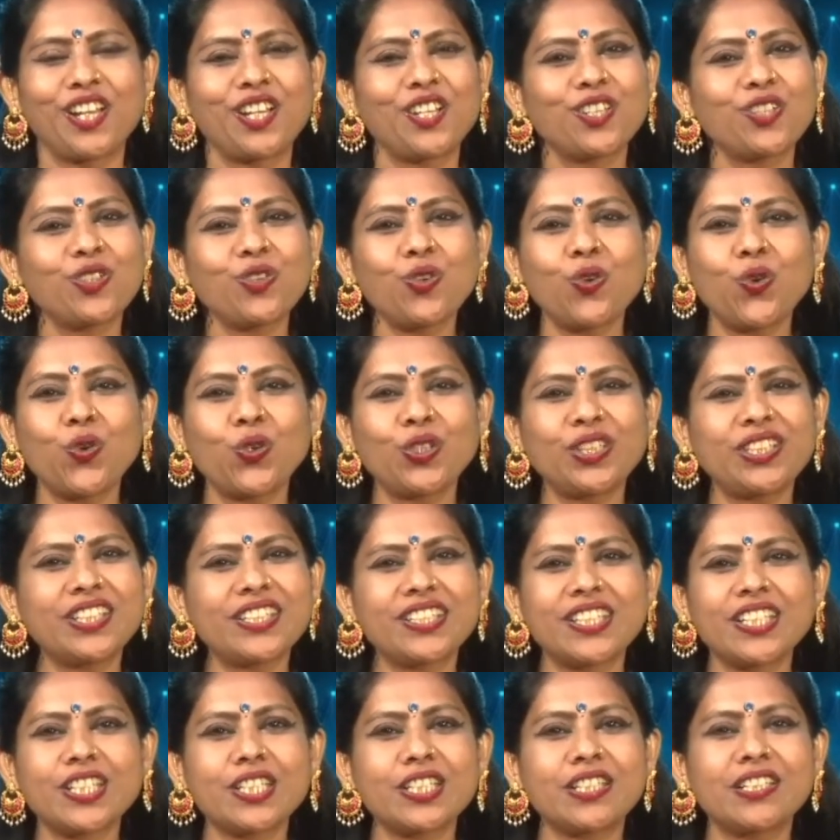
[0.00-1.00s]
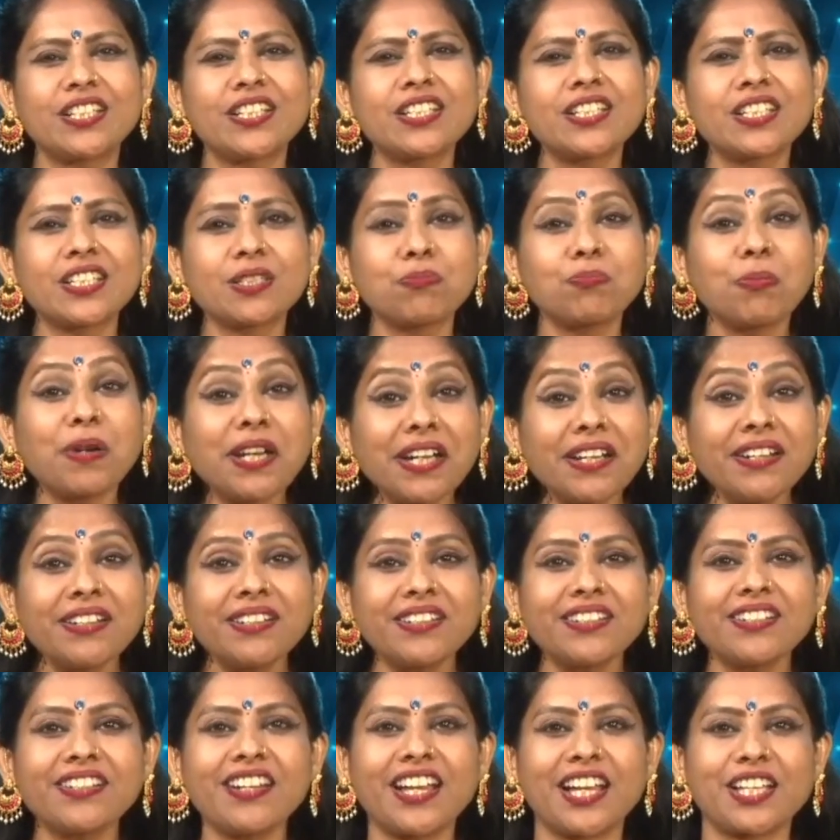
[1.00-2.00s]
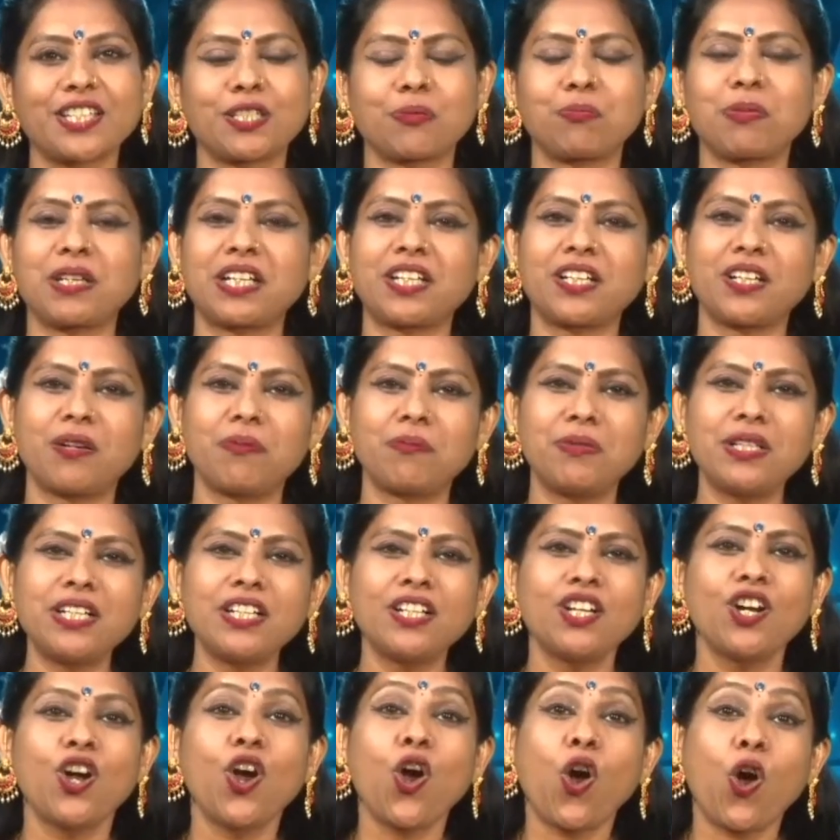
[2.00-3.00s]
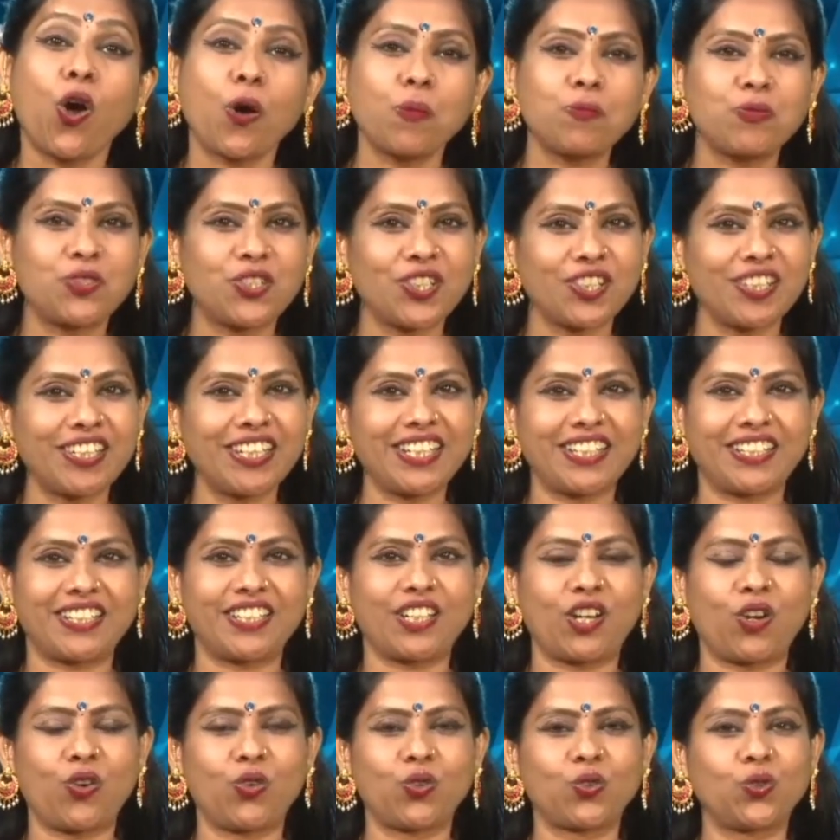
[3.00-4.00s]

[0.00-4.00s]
So, this printer has become a obsolete now.